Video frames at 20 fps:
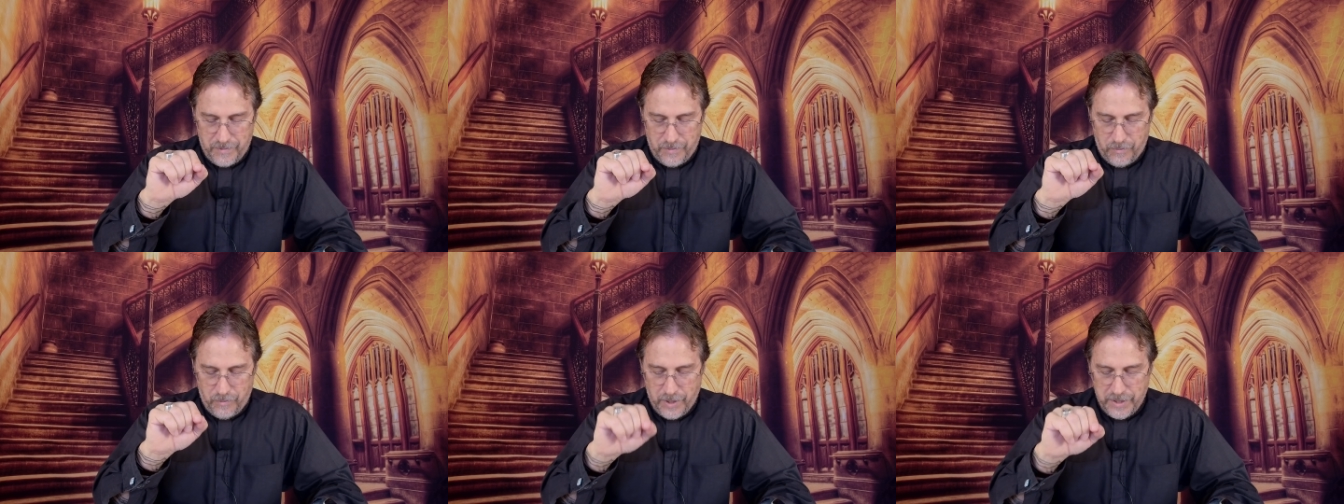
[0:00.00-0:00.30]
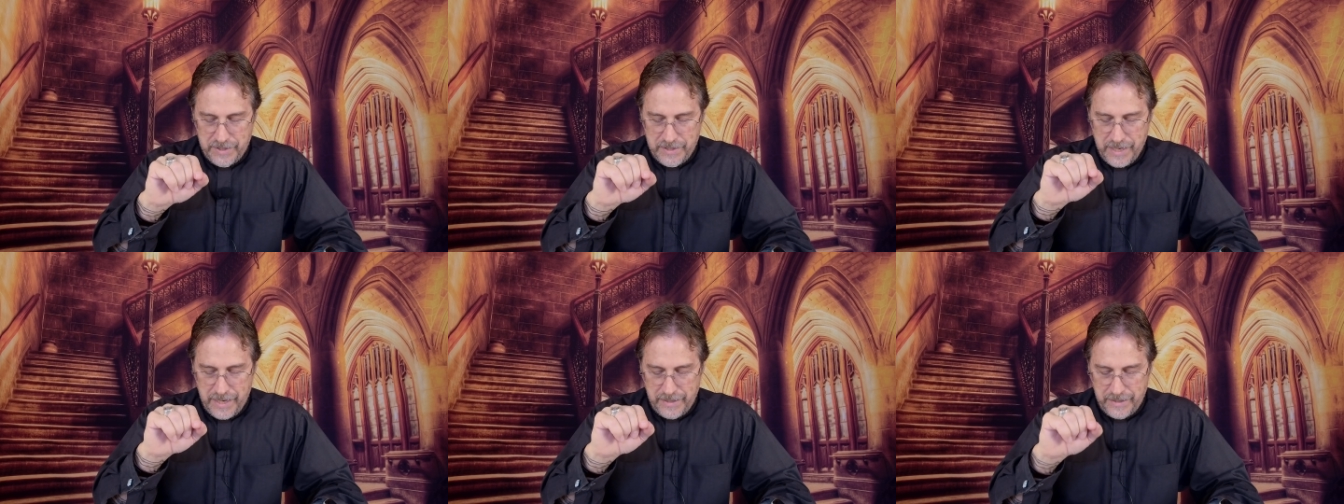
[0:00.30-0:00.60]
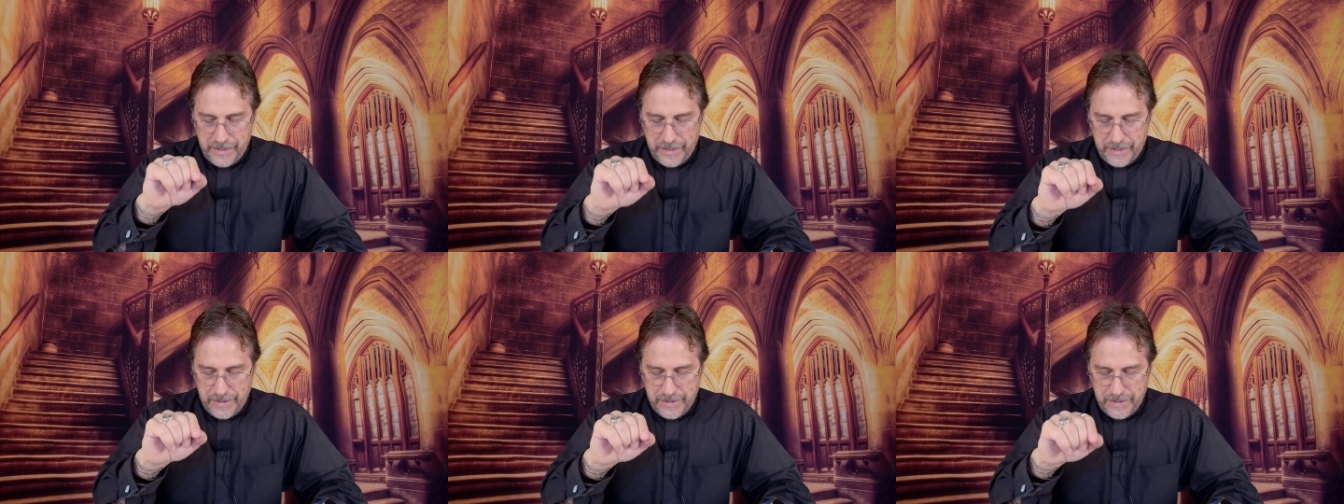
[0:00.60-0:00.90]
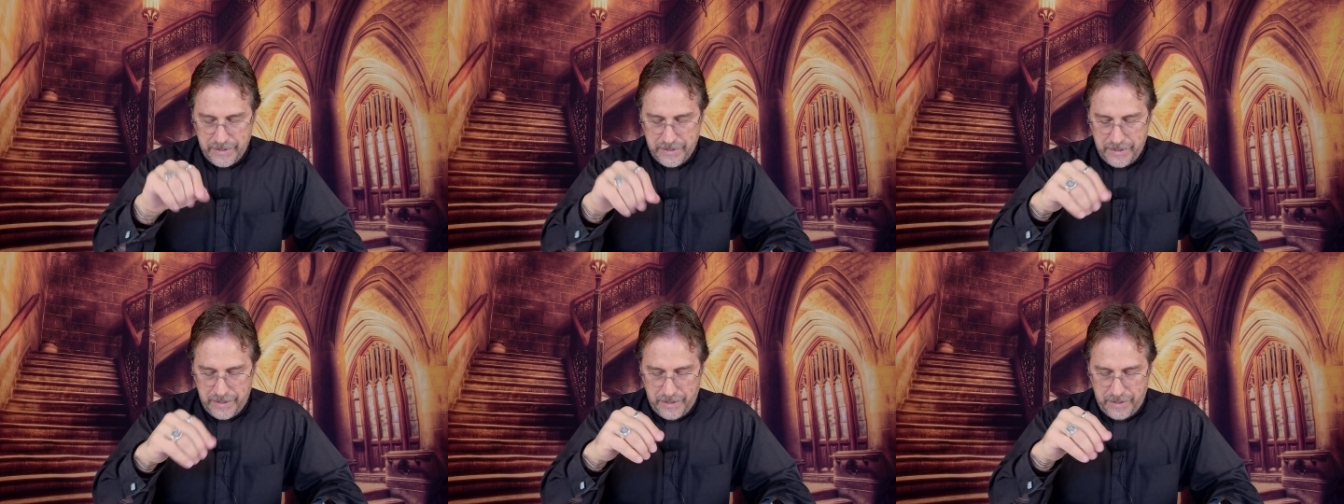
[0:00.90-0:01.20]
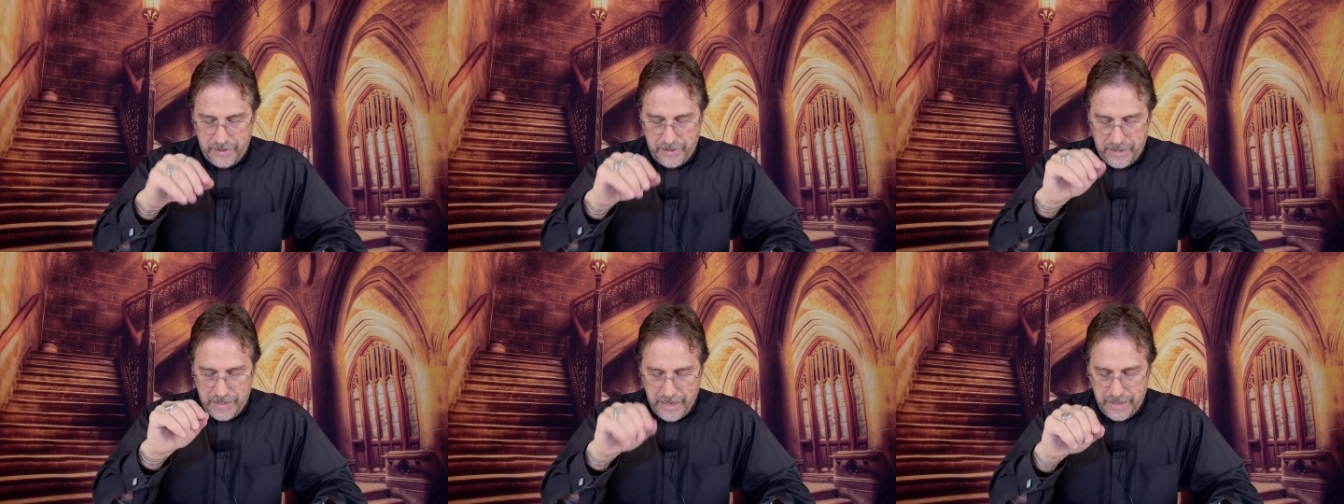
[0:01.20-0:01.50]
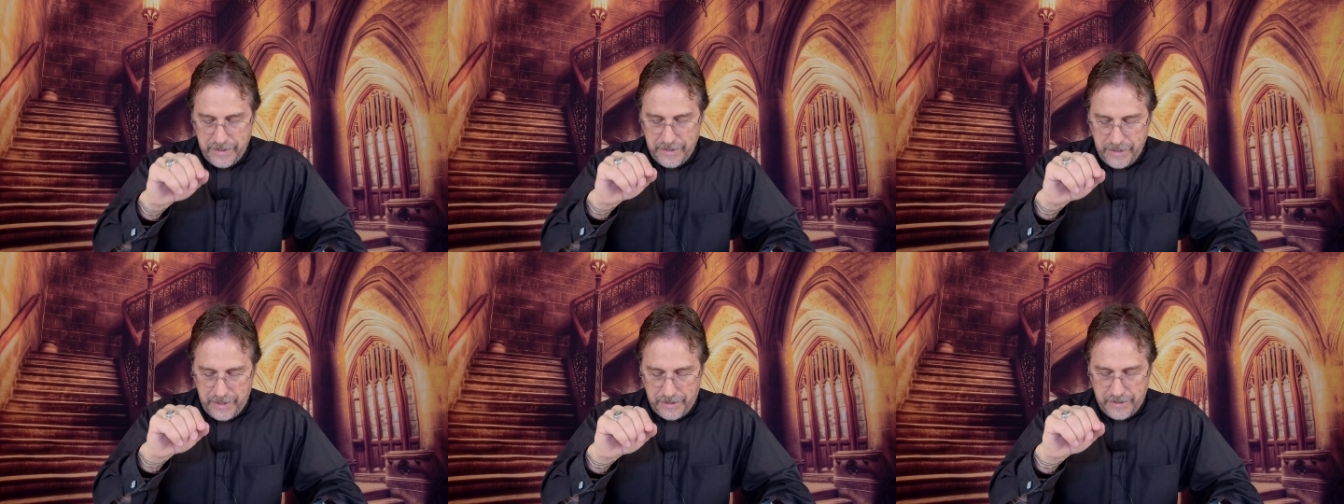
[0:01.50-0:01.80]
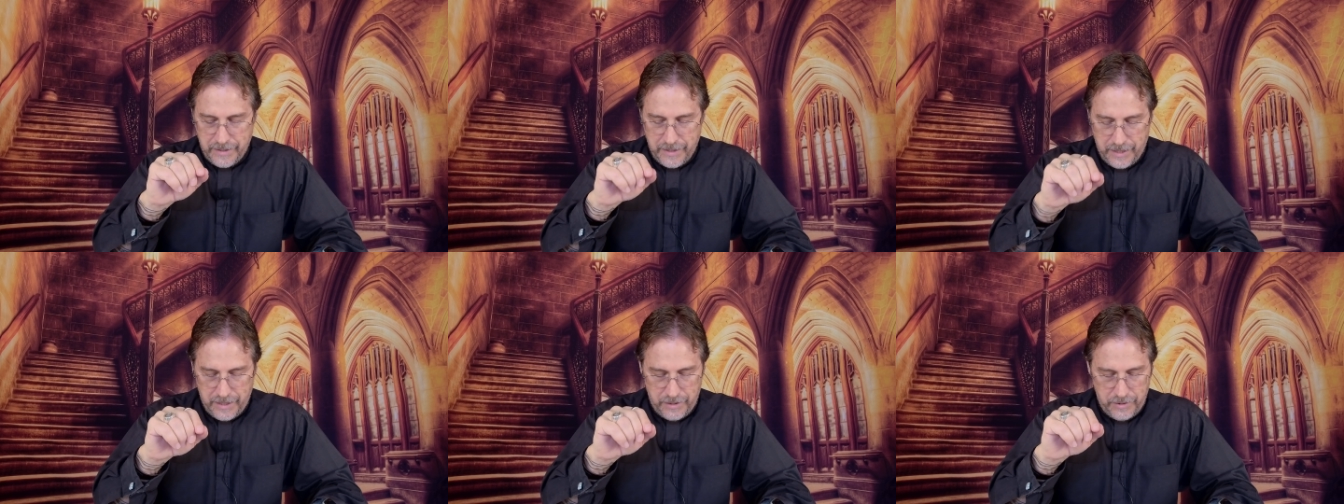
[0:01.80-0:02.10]
what technique the
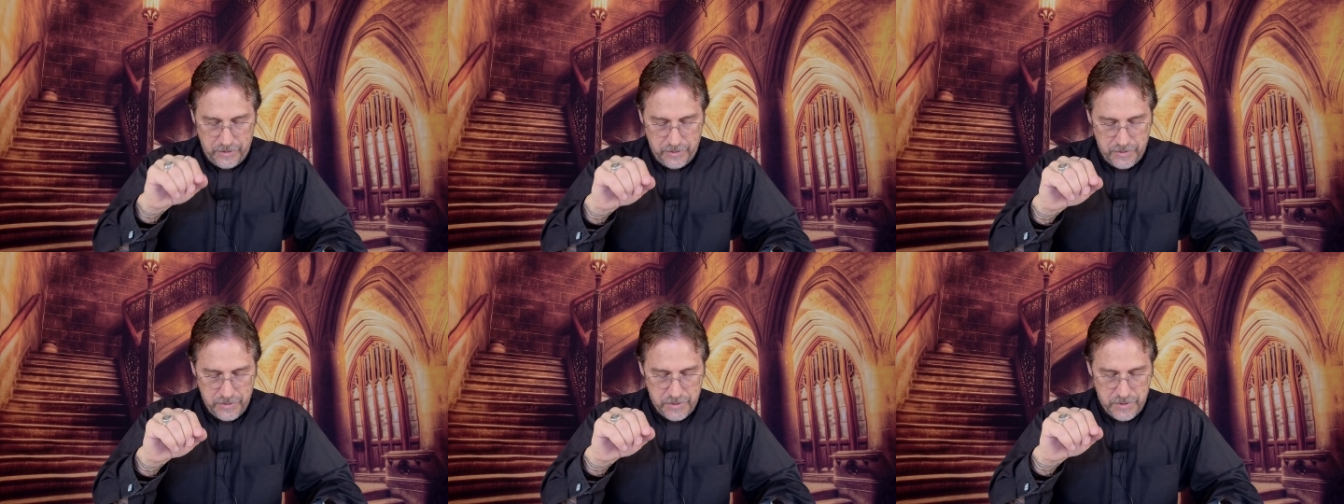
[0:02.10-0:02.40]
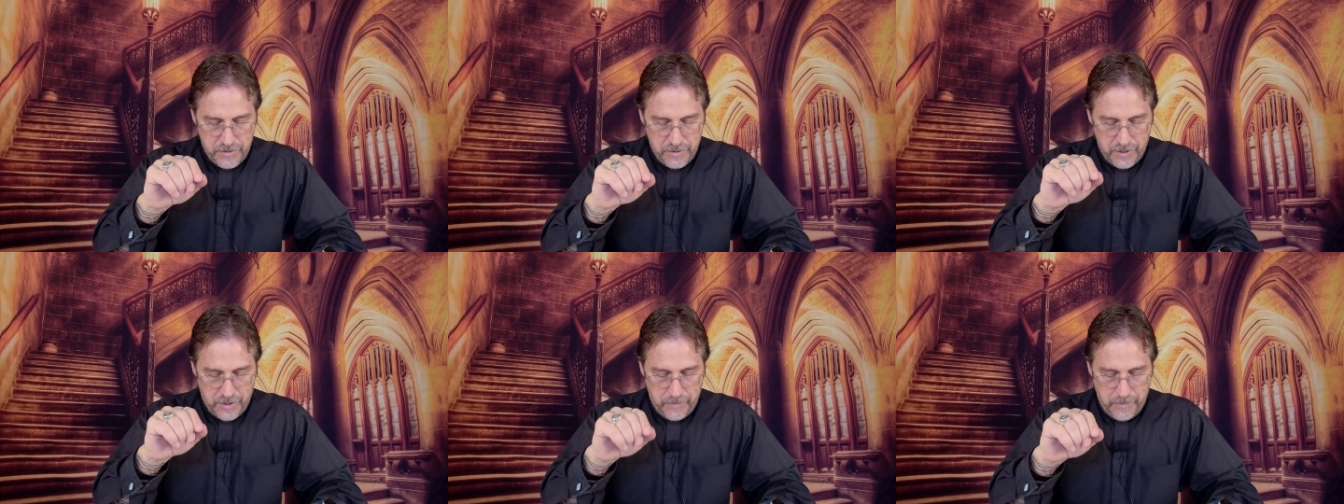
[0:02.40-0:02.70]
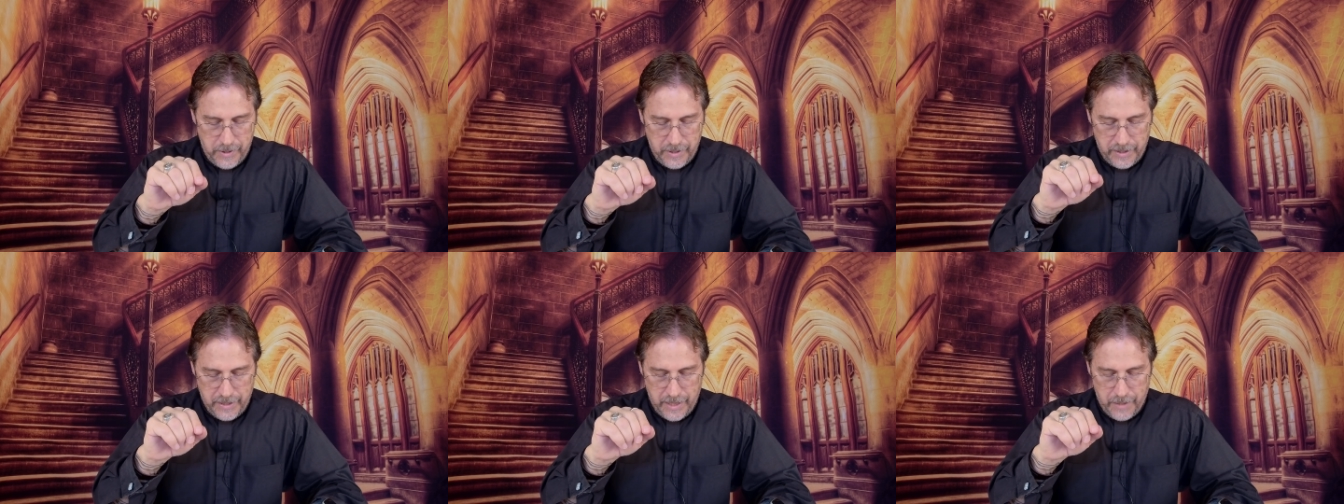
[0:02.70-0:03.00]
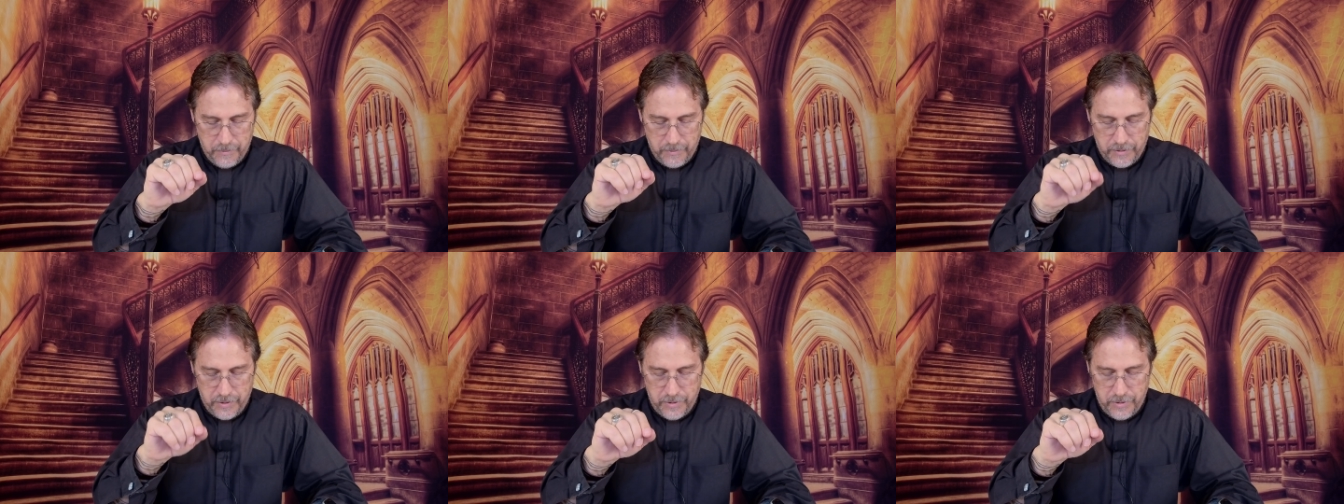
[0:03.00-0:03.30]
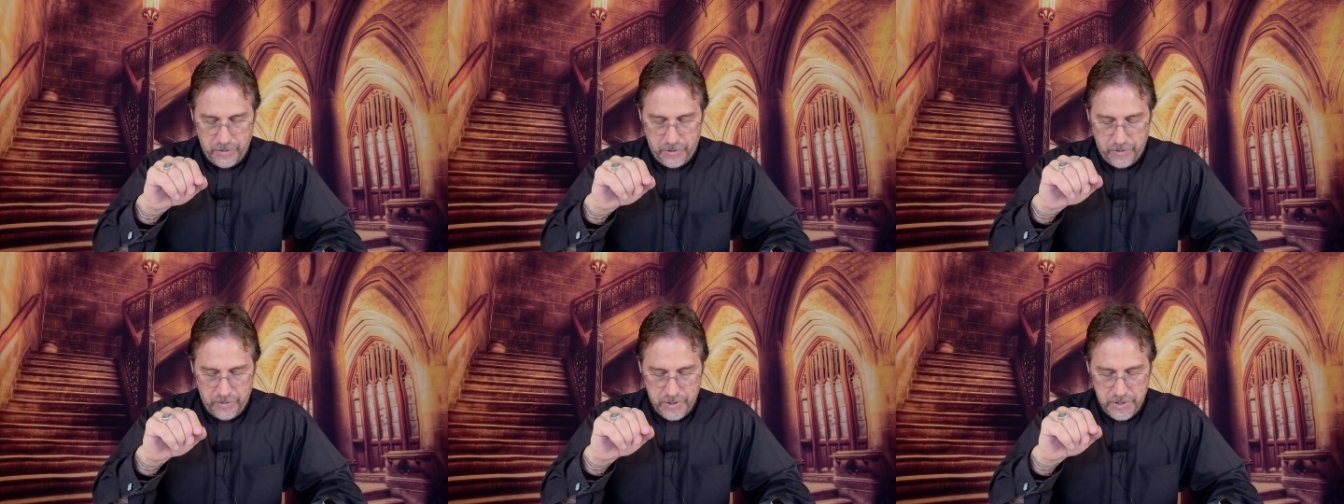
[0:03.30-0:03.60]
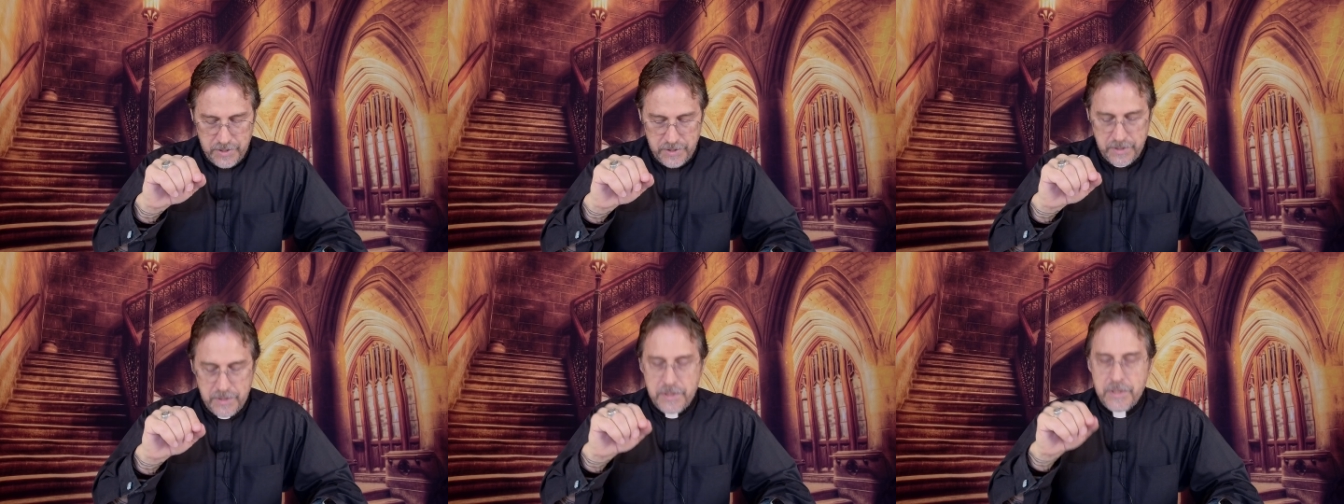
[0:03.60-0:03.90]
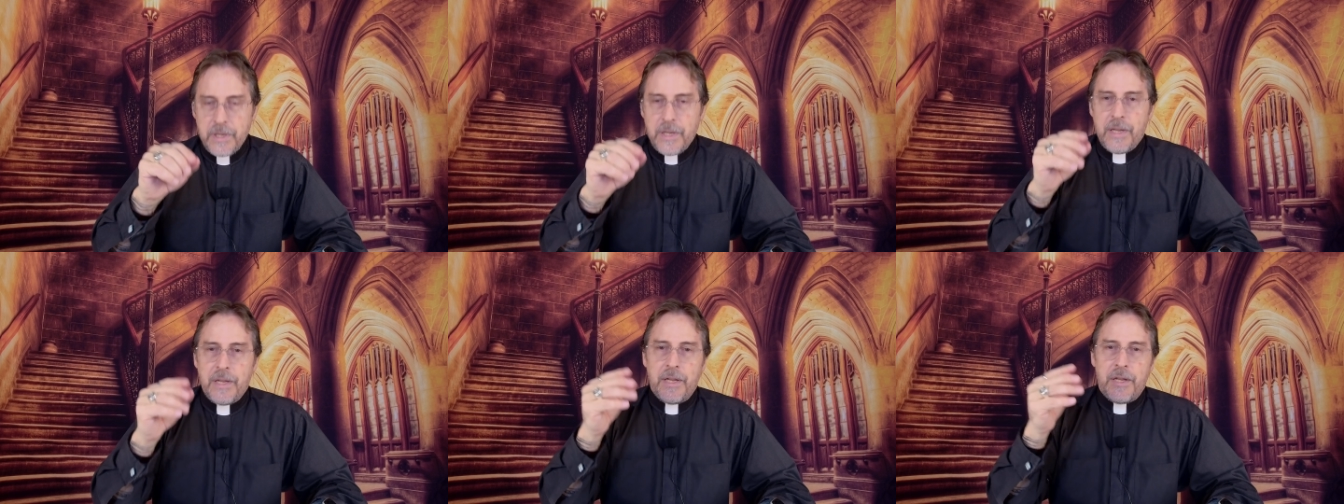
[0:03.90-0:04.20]
technique that he used to communicate with the new Christians.